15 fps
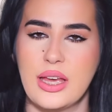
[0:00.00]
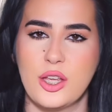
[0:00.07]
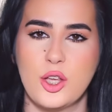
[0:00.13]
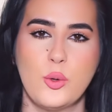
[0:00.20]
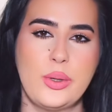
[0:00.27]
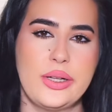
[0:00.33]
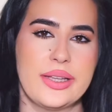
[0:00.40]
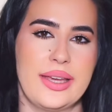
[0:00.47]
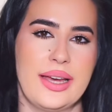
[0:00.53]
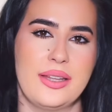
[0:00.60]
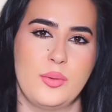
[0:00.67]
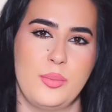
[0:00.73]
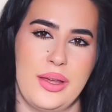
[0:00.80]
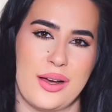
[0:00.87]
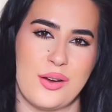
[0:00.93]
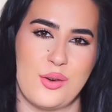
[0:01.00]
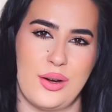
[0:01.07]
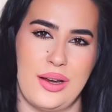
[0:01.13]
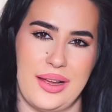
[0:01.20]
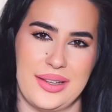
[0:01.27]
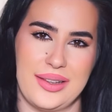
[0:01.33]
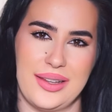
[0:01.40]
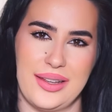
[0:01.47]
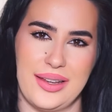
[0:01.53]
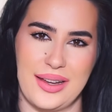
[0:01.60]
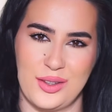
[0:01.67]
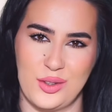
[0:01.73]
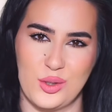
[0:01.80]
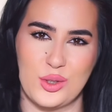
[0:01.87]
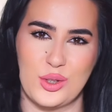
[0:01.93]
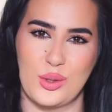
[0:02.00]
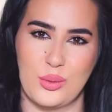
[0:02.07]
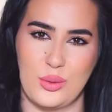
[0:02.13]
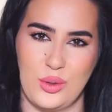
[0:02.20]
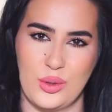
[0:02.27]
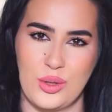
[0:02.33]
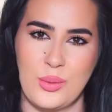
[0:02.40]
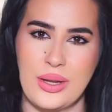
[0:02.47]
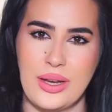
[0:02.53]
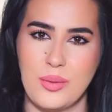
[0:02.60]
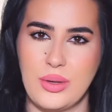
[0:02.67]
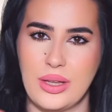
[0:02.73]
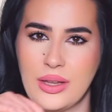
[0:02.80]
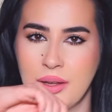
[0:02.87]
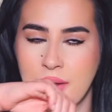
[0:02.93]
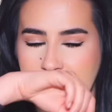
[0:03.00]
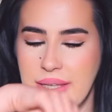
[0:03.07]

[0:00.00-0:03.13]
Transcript: you will get the Bianco Latte undertone. You know what I mean?